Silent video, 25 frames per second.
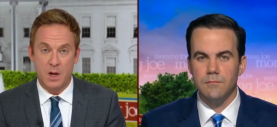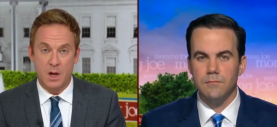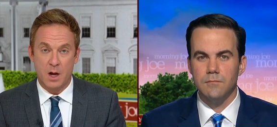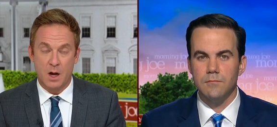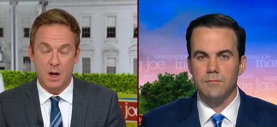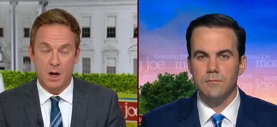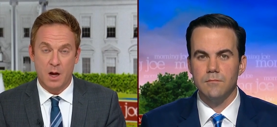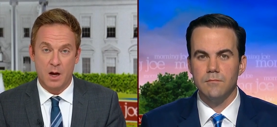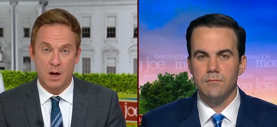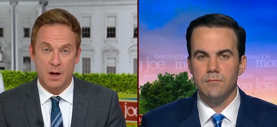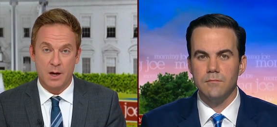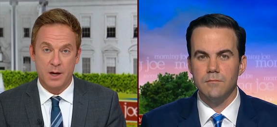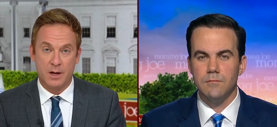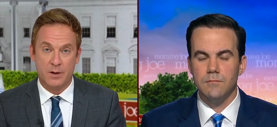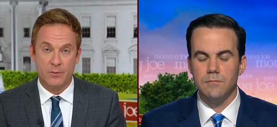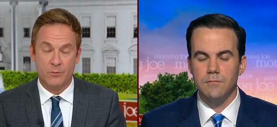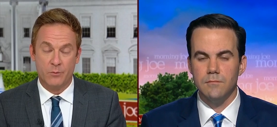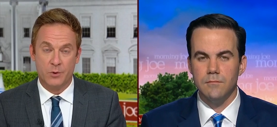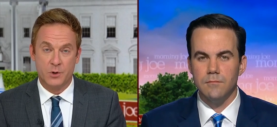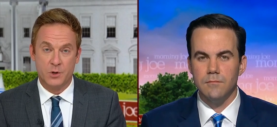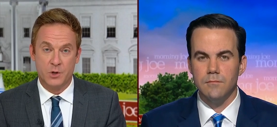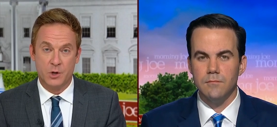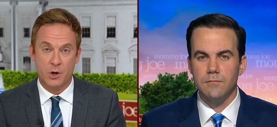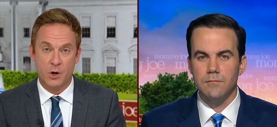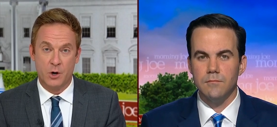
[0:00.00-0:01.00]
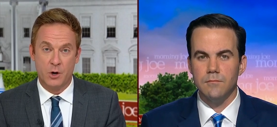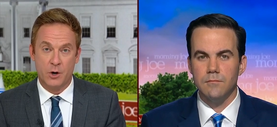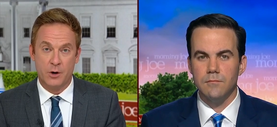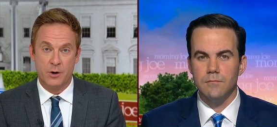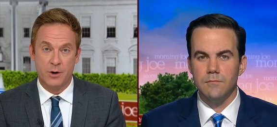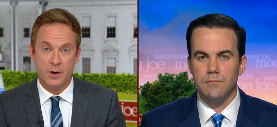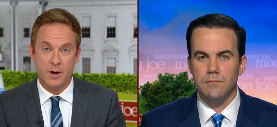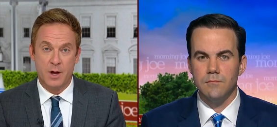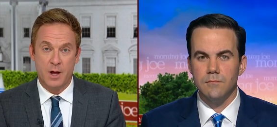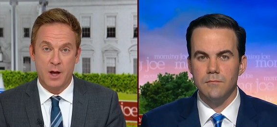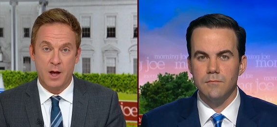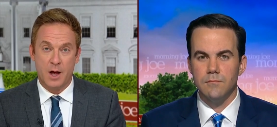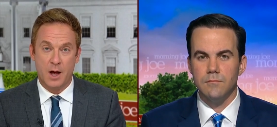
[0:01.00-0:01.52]
Speaker 1: uh, in
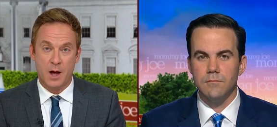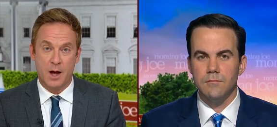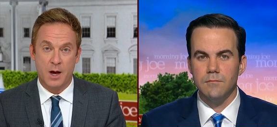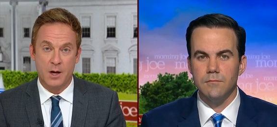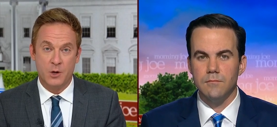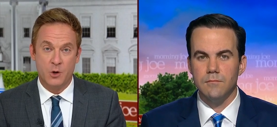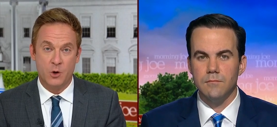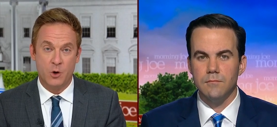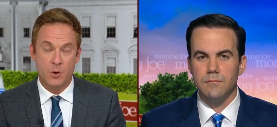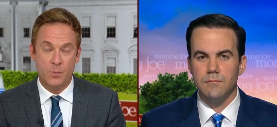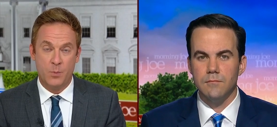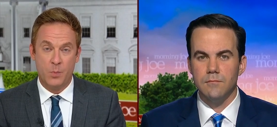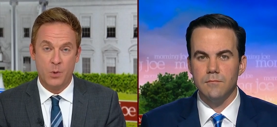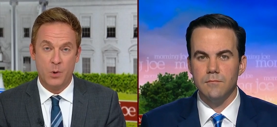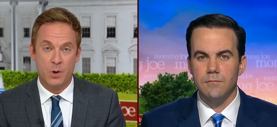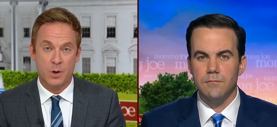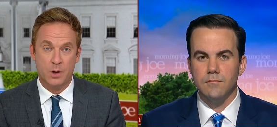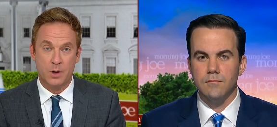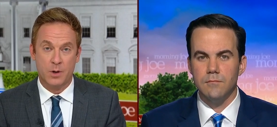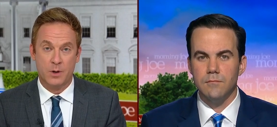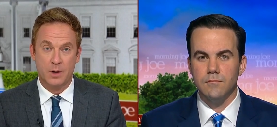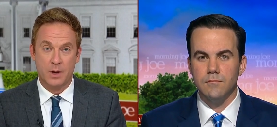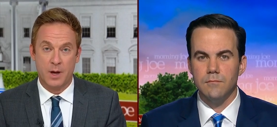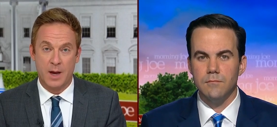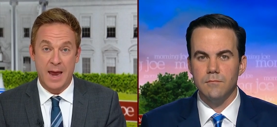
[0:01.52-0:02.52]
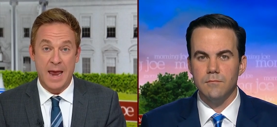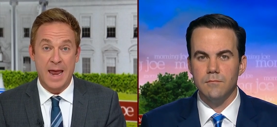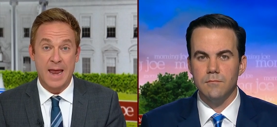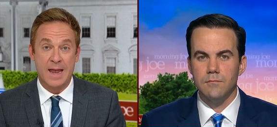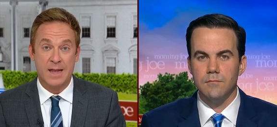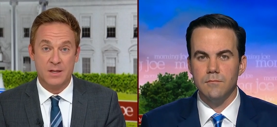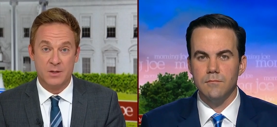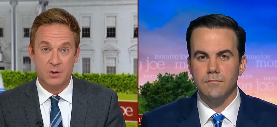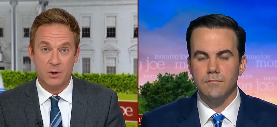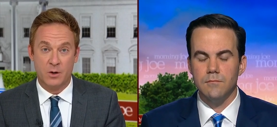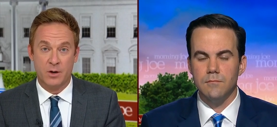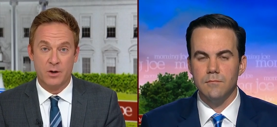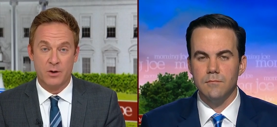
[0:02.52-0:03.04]
return. Uh, your book
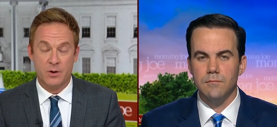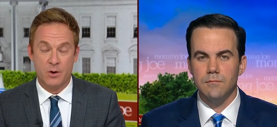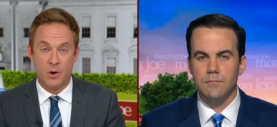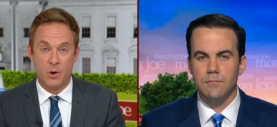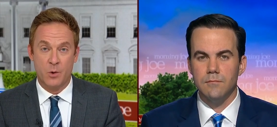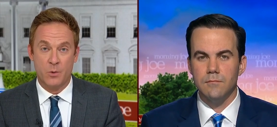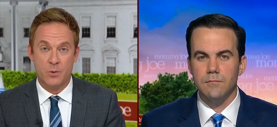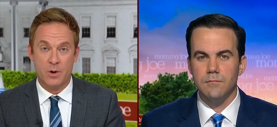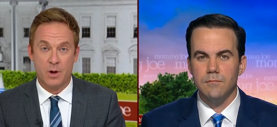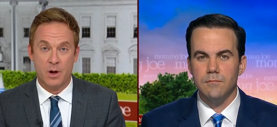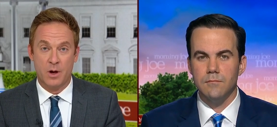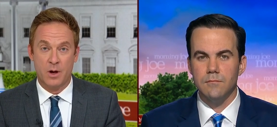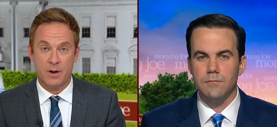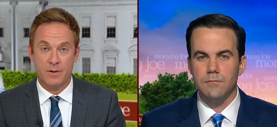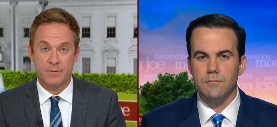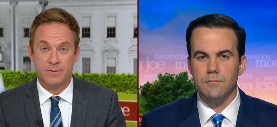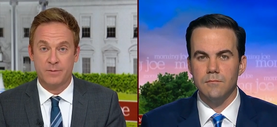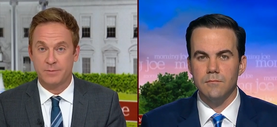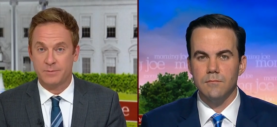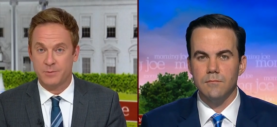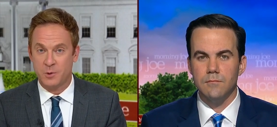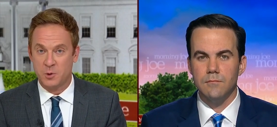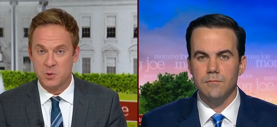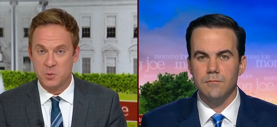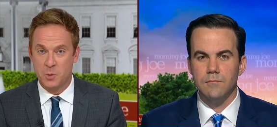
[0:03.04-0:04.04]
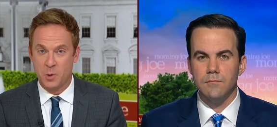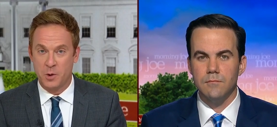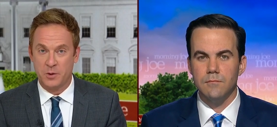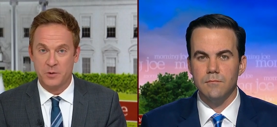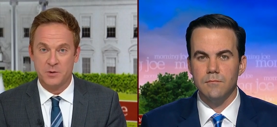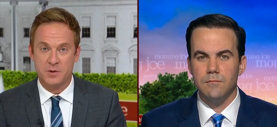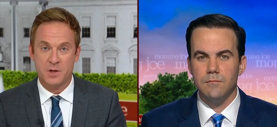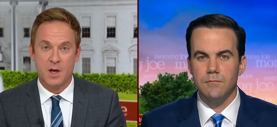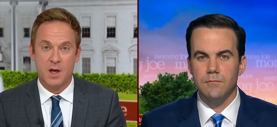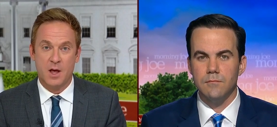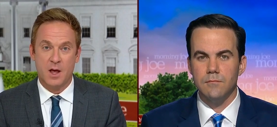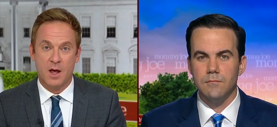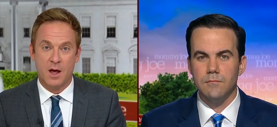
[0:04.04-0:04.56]
ends on a note of, no
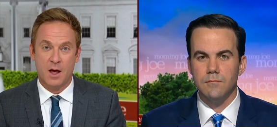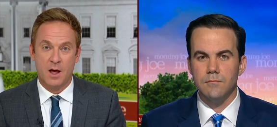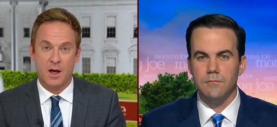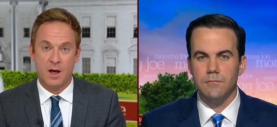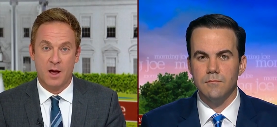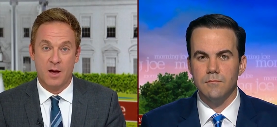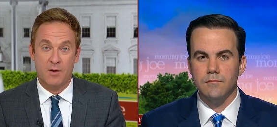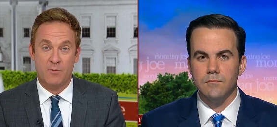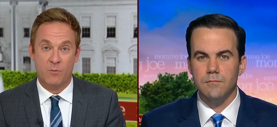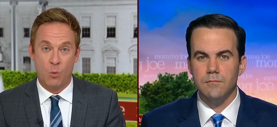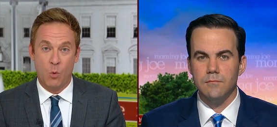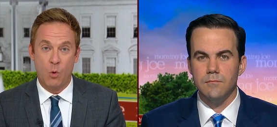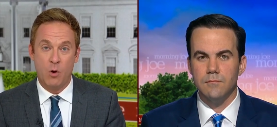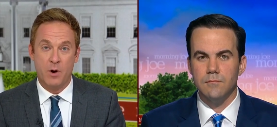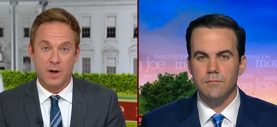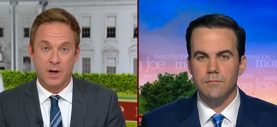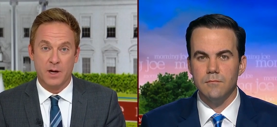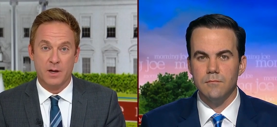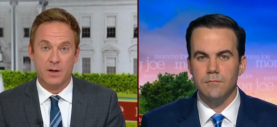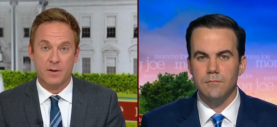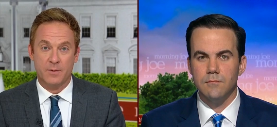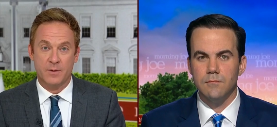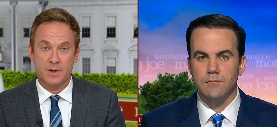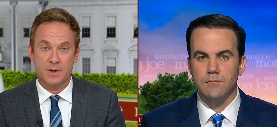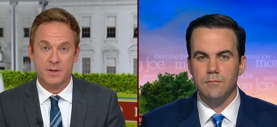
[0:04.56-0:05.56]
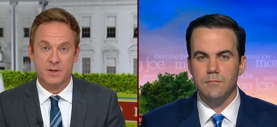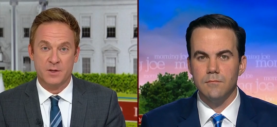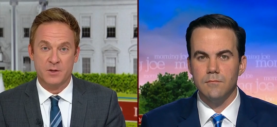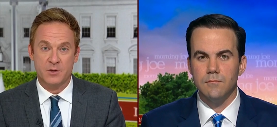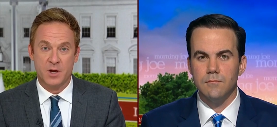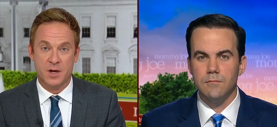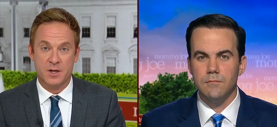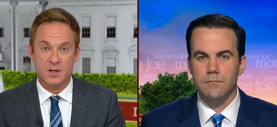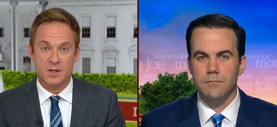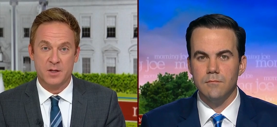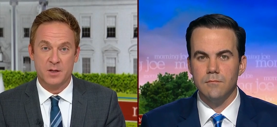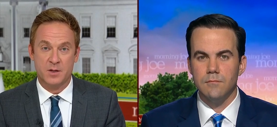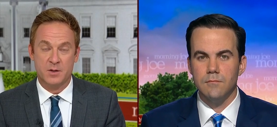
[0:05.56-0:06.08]
spoilers, uh, of warning that
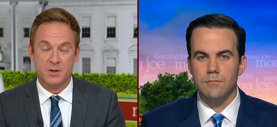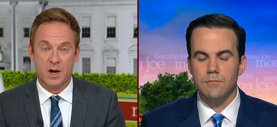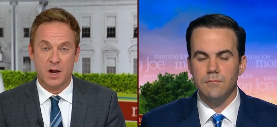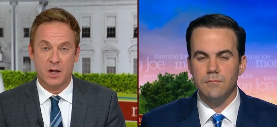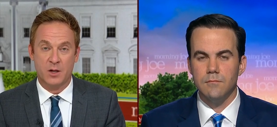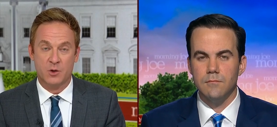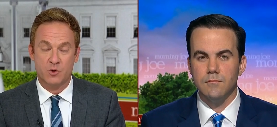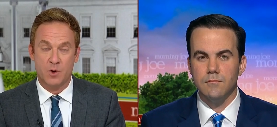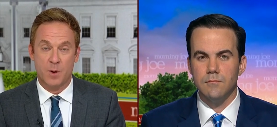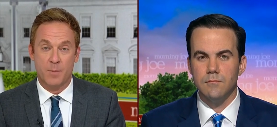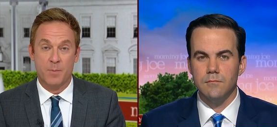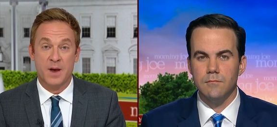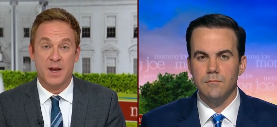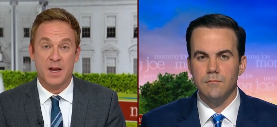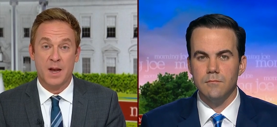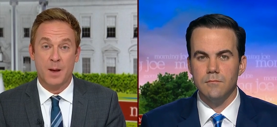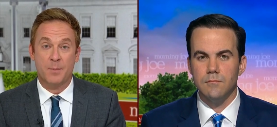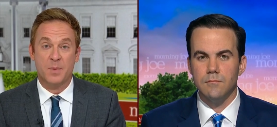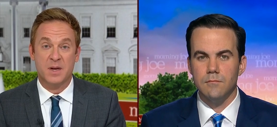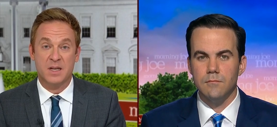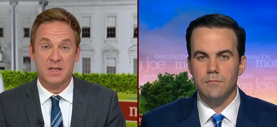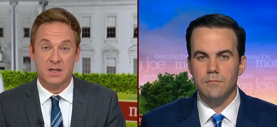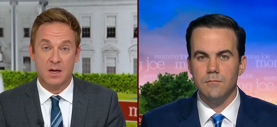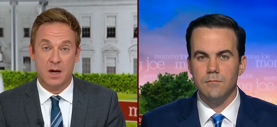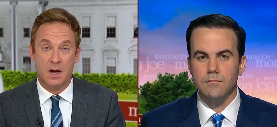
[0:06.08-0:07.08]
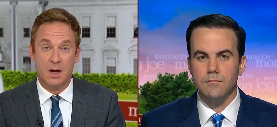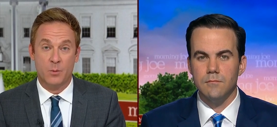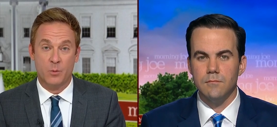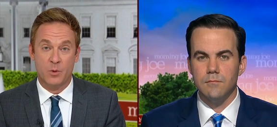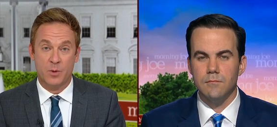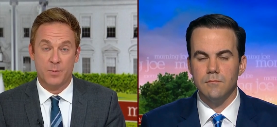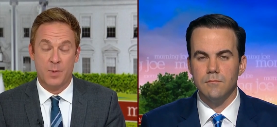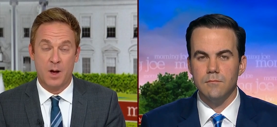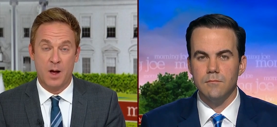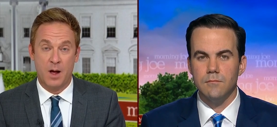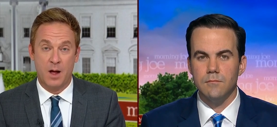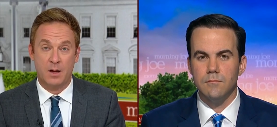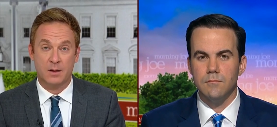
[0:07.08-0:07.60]
suggesting that Donald Trump may not be done
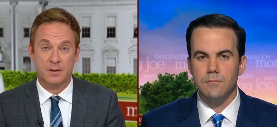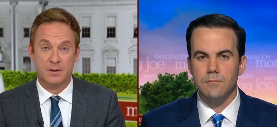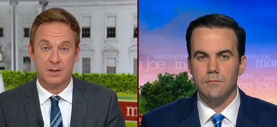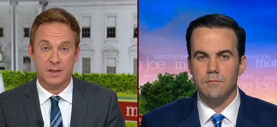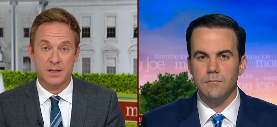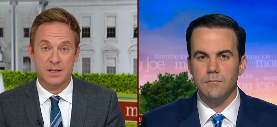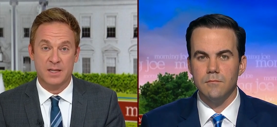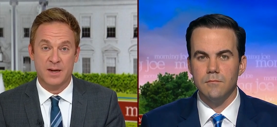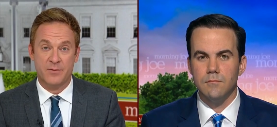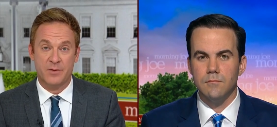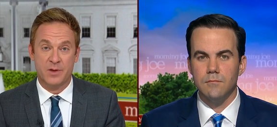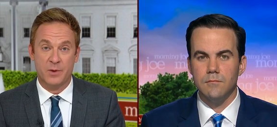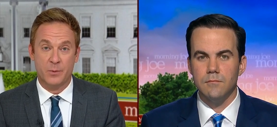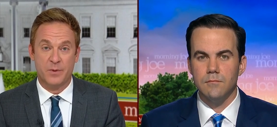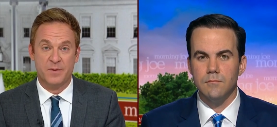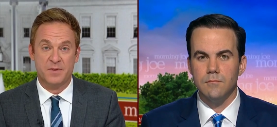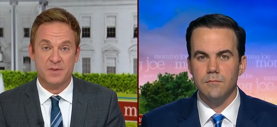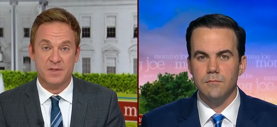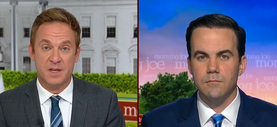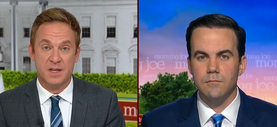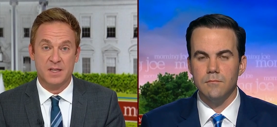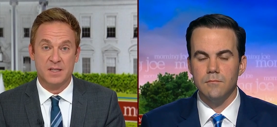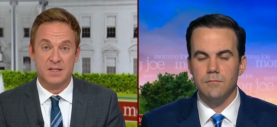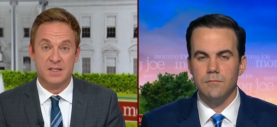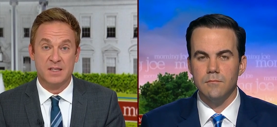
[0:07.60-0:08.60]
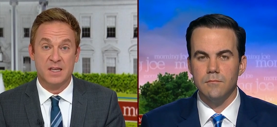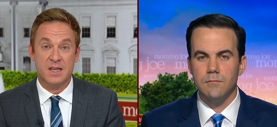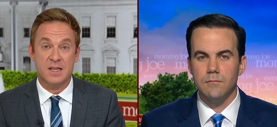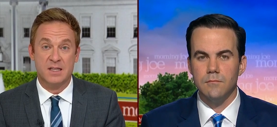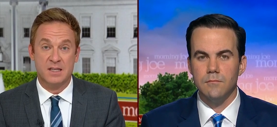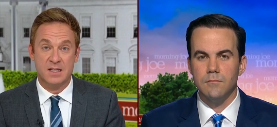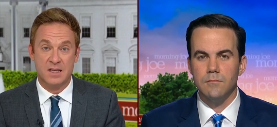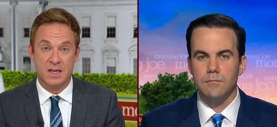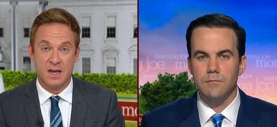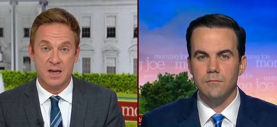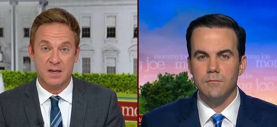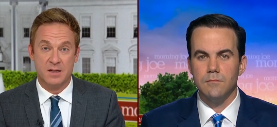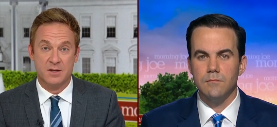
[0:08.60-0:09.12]
with politics. And everything we've seen since
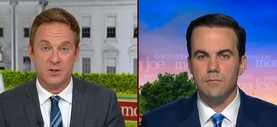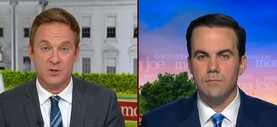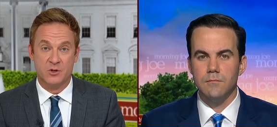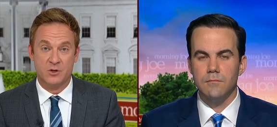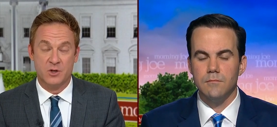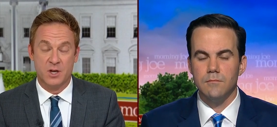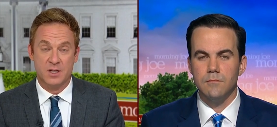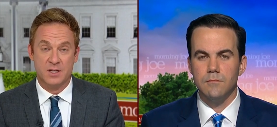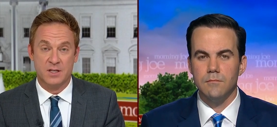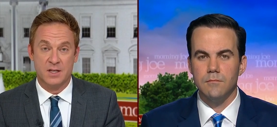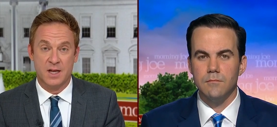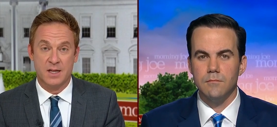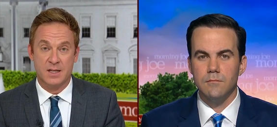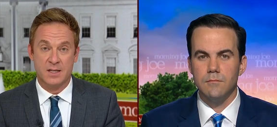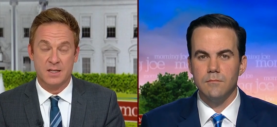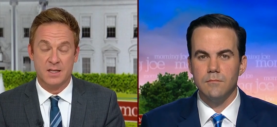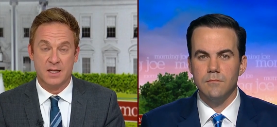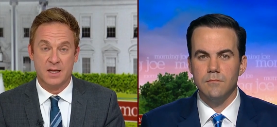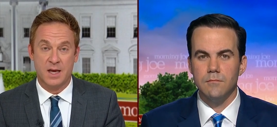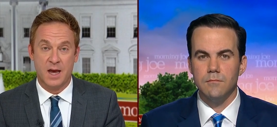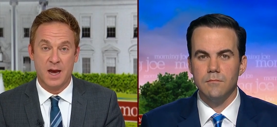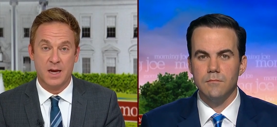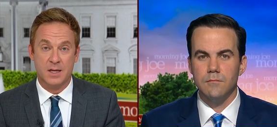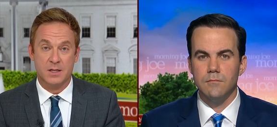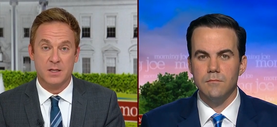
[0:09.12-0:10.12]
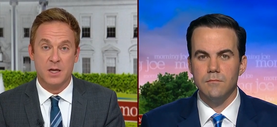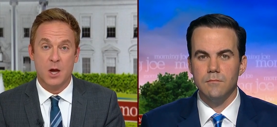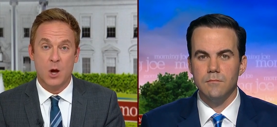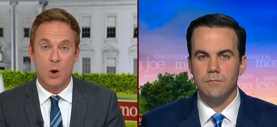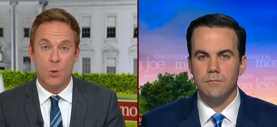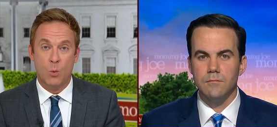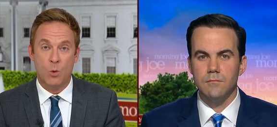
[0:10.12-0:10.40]
then suggests that's the case.